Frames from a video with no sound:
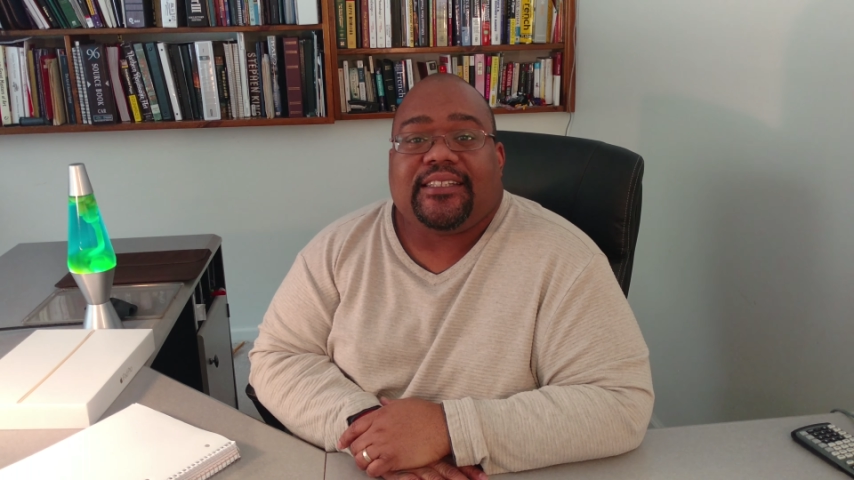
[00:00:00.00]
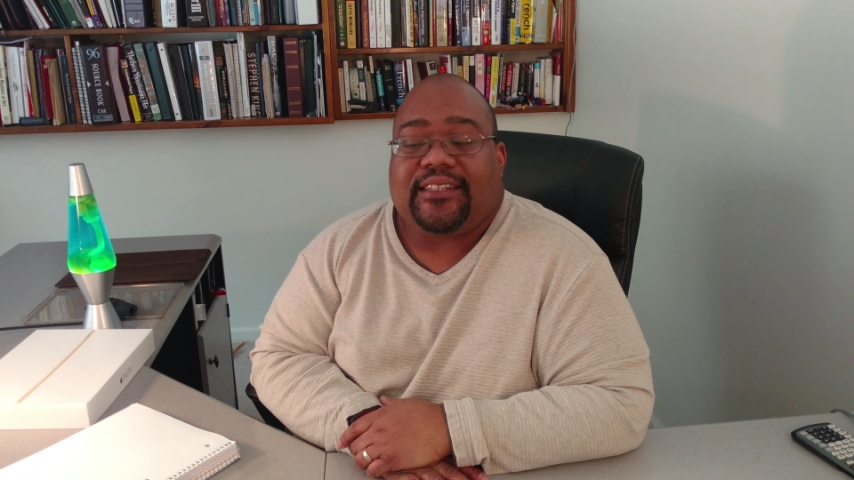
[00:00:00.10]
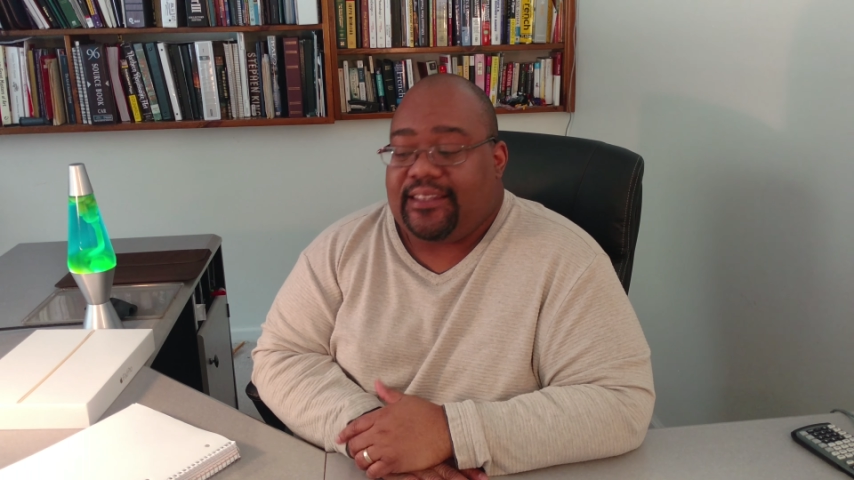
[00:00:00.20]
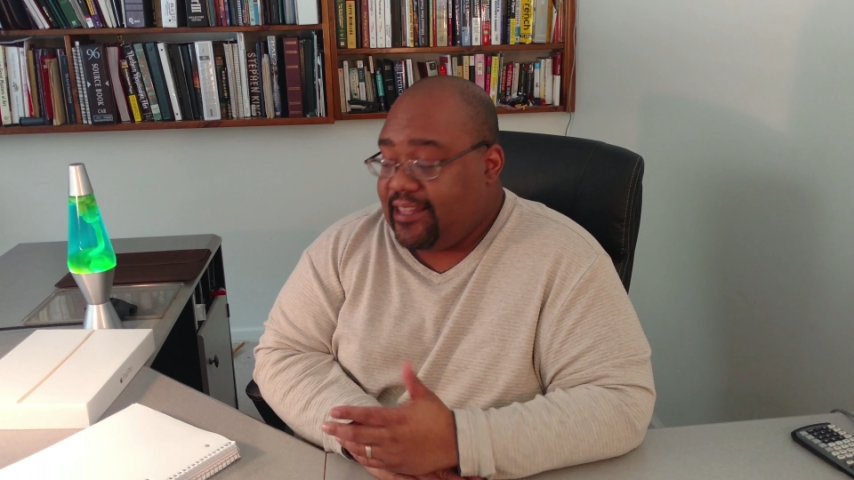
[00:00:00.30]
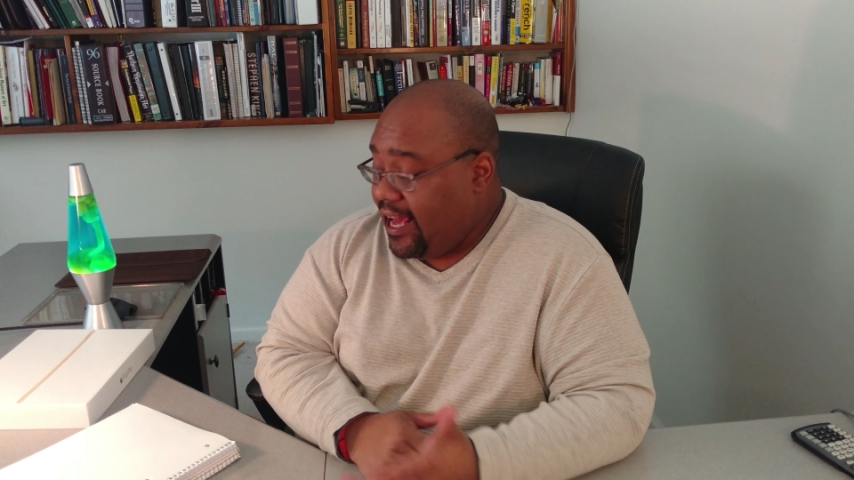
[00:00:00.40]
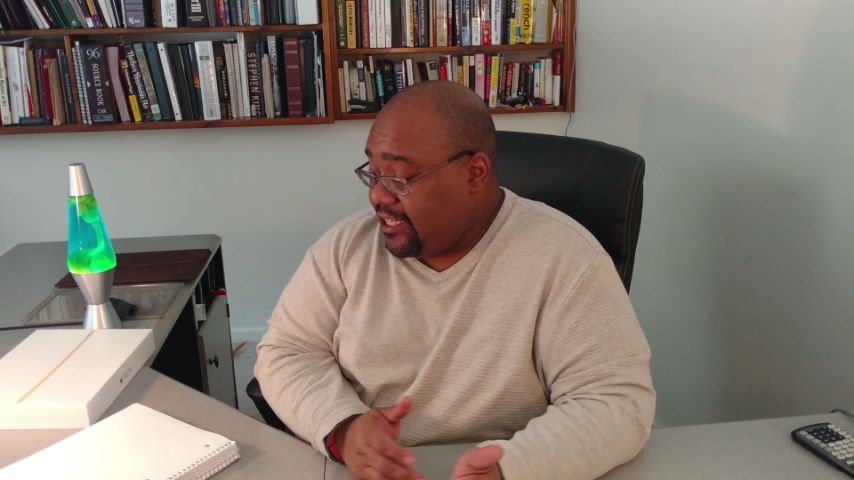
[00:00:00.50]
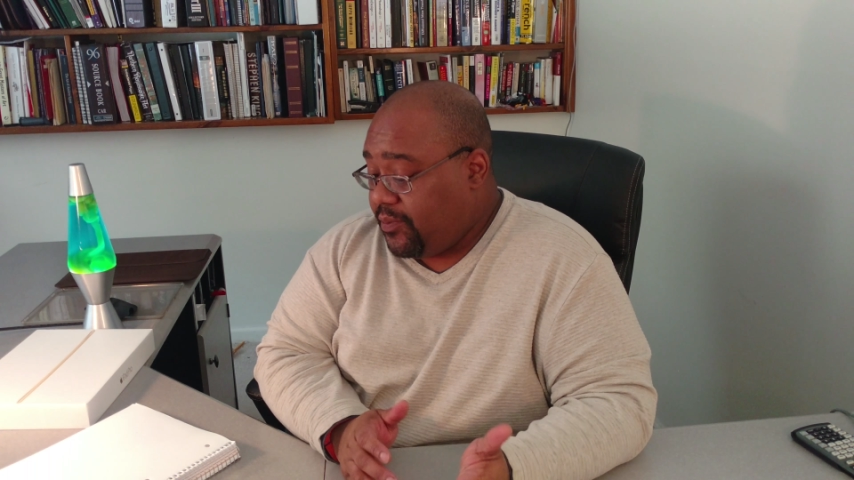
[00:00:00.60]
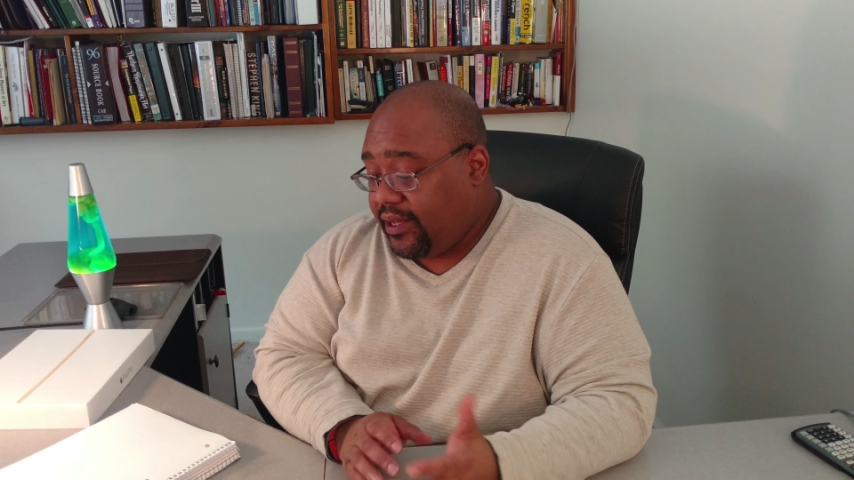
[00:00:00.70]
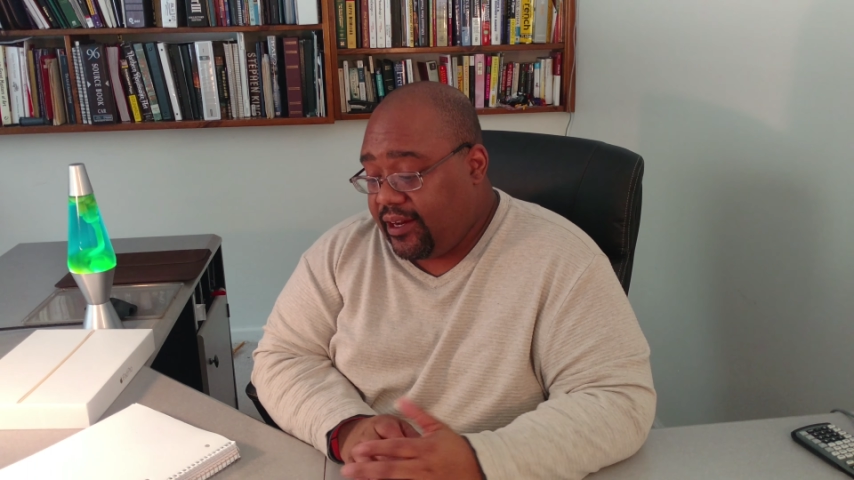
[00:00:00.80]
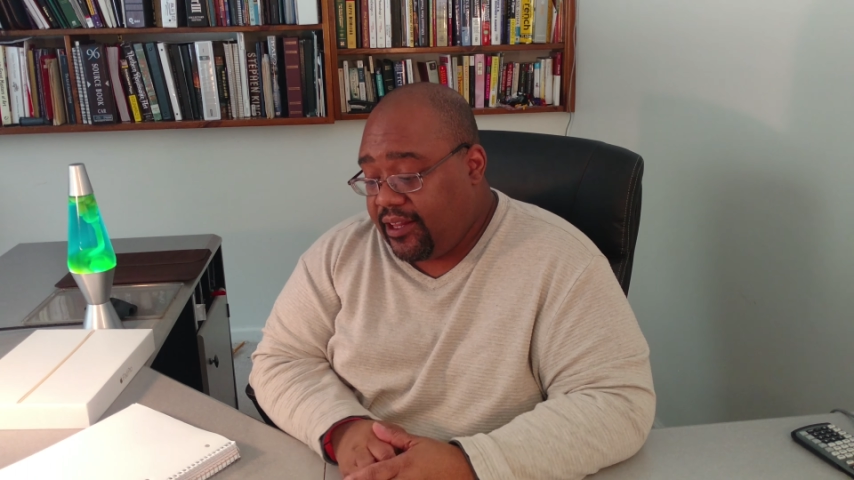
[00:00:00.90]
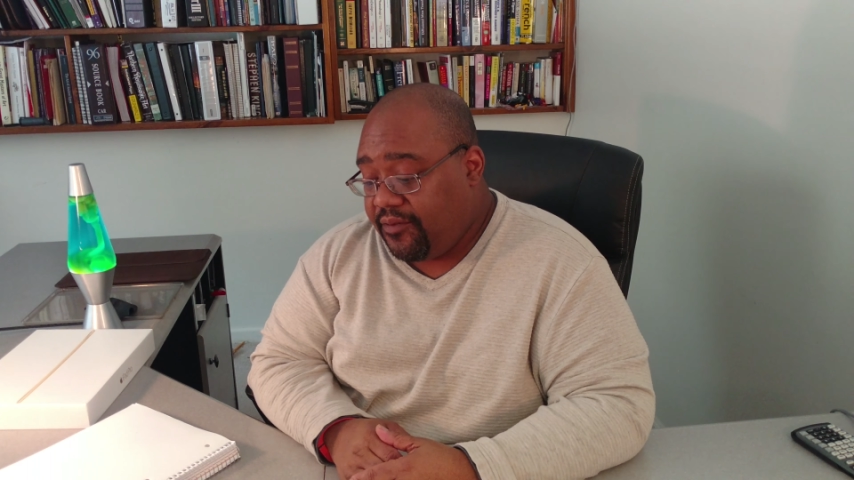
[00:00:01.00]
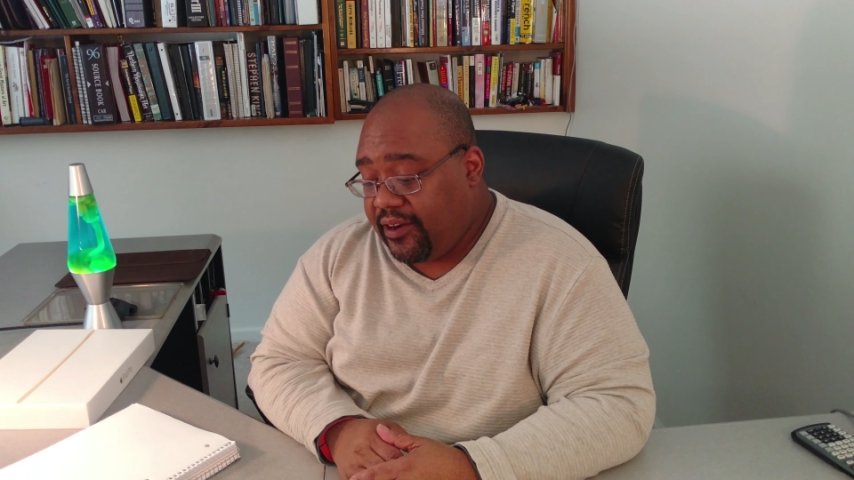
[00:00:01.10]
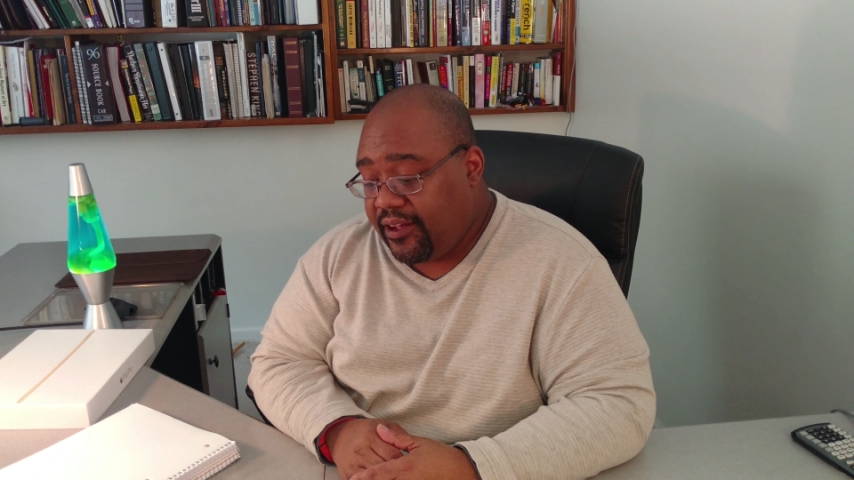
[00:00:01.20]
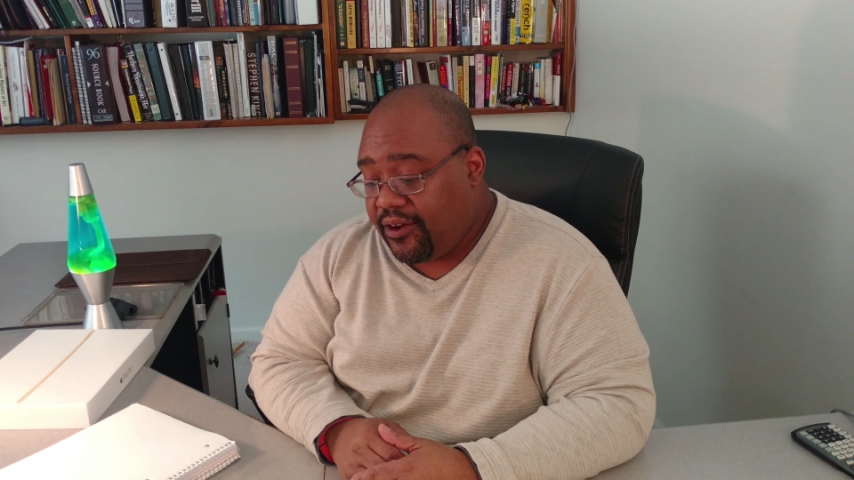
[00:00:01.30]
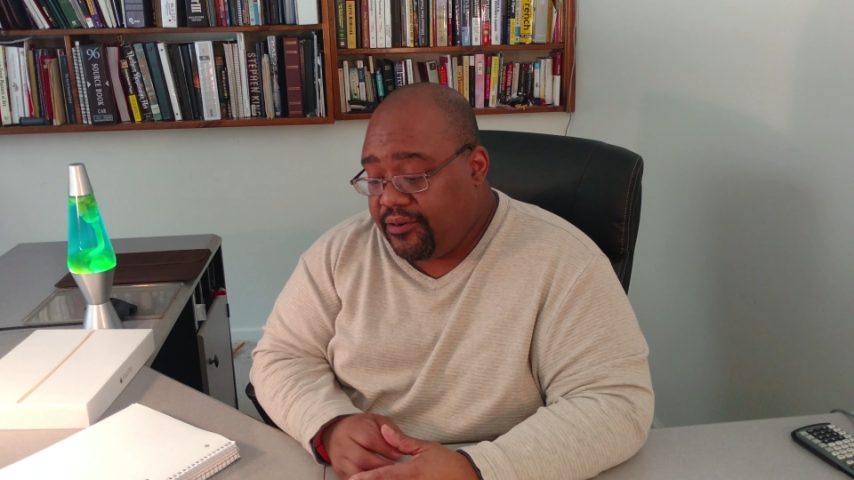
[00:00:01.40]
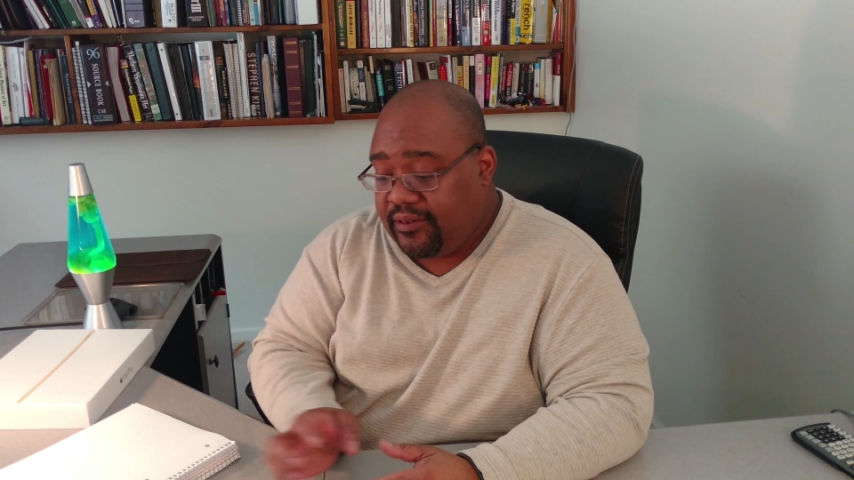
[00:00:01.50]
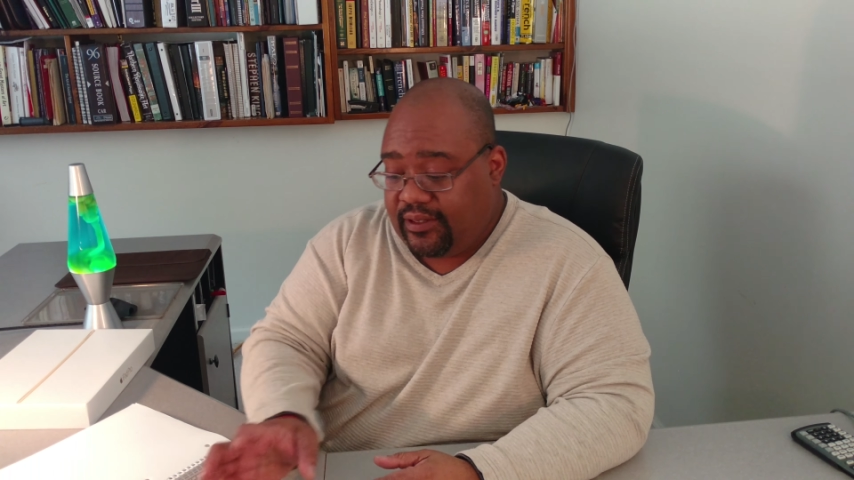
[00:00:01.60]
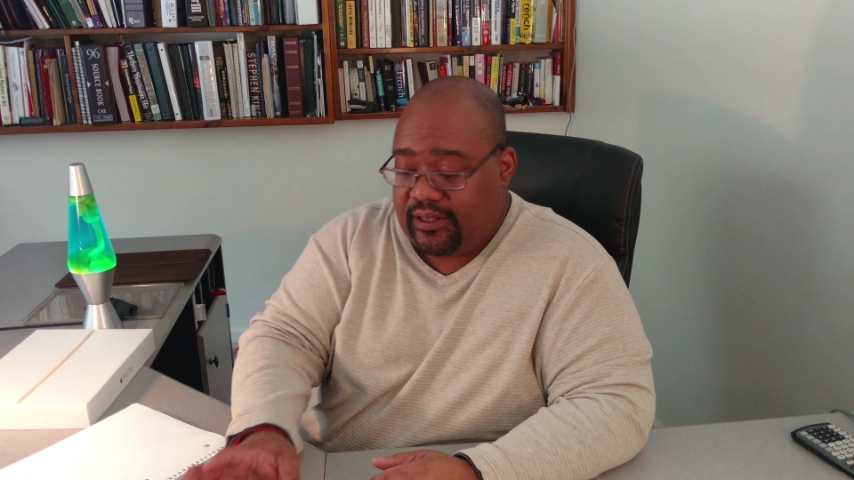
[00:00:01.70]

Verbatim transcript: That's the beginning of the video.